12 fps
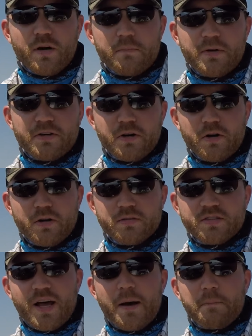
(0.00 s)
be sure to
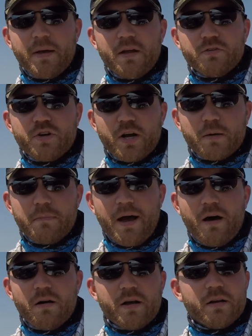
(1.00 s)
stop in, check them
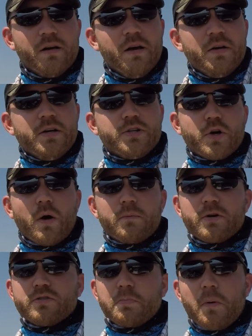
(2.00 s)
out, and show them
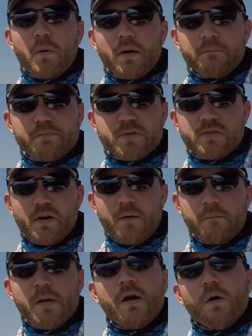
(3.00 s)
your support.
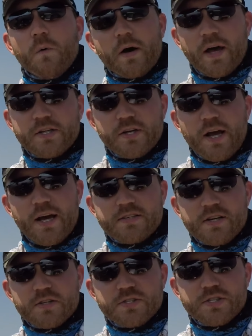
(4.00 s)
So we'll catch you guys
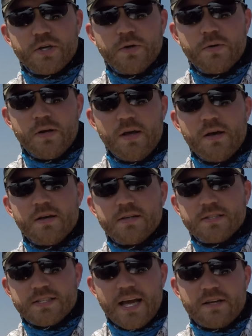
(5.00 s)
here soon.
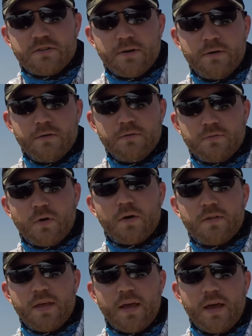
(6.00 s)
Stay tuned for
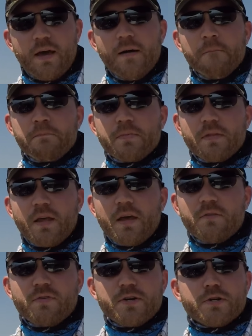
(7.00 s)
the
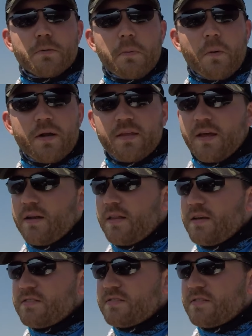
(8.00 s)
the fishing report at the end of
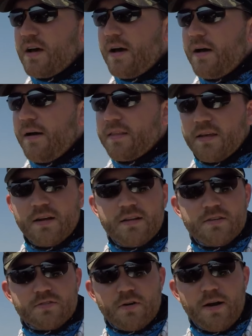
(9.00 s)
this uh, at the end of
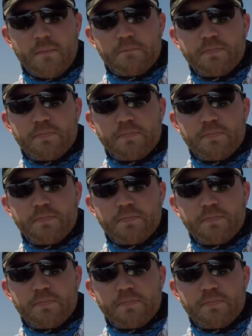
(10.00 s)
this trip.